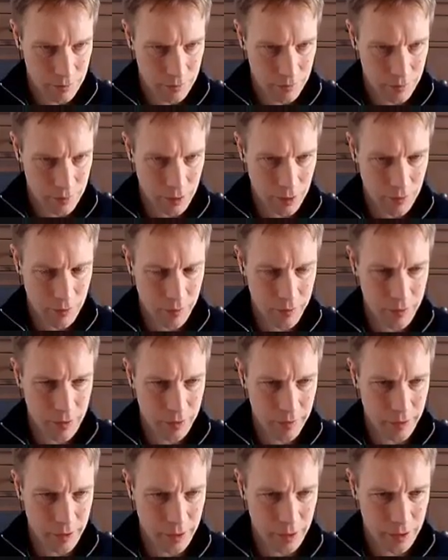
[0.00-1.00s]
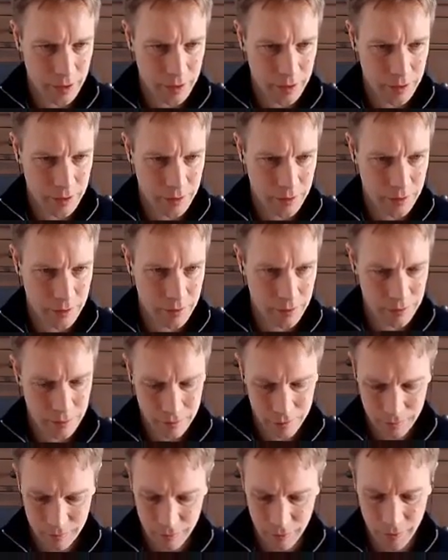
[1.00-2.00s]
Right, what was our index?
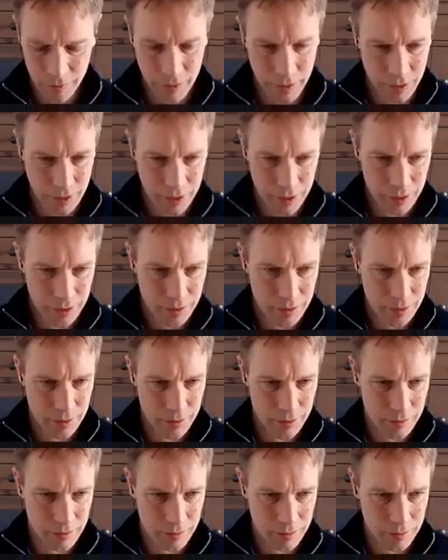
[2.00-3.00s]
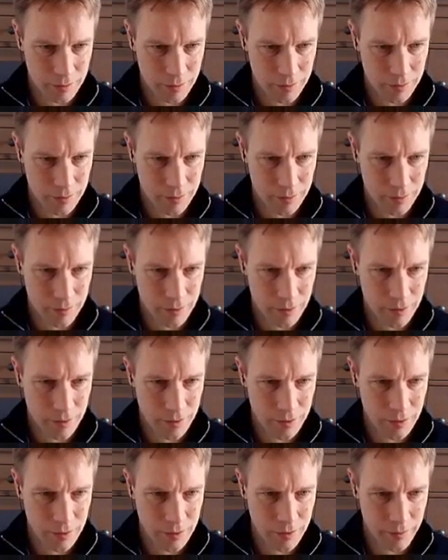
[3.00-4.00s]
What was our index?
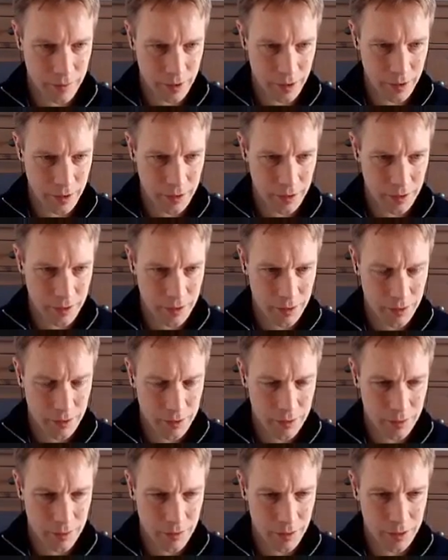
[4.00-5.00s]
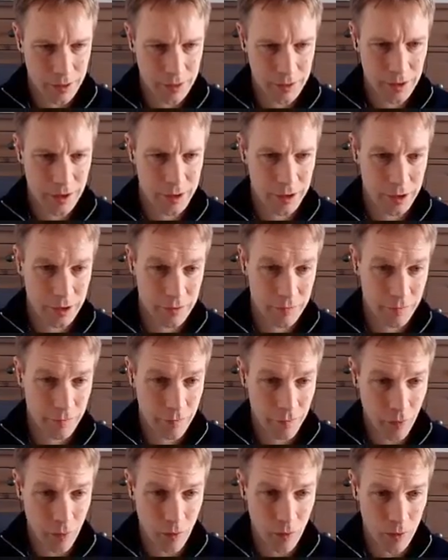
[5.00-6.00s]
3. So our destination is
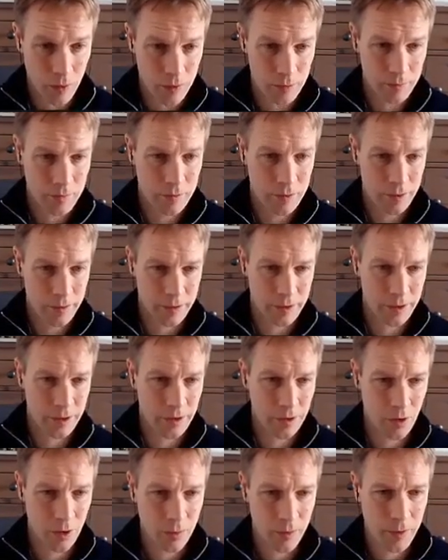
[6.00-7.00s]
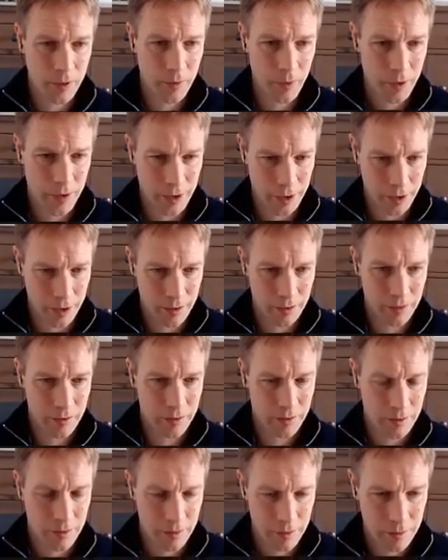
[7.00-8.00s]
4. So we're saying copy within,
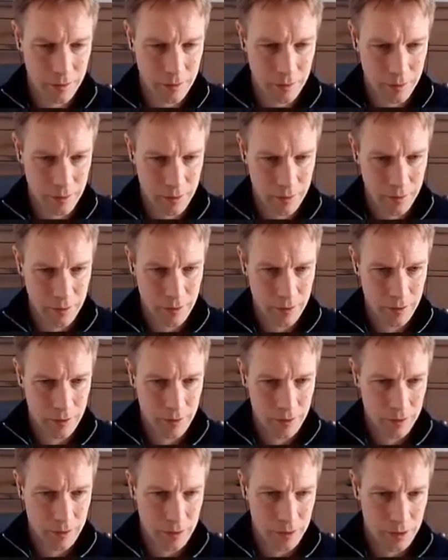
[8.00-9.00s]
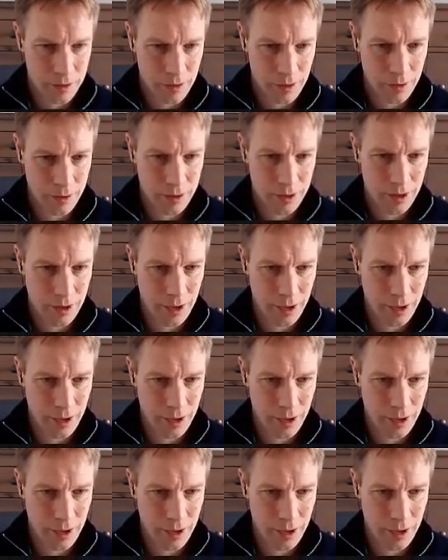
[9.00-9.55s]
starting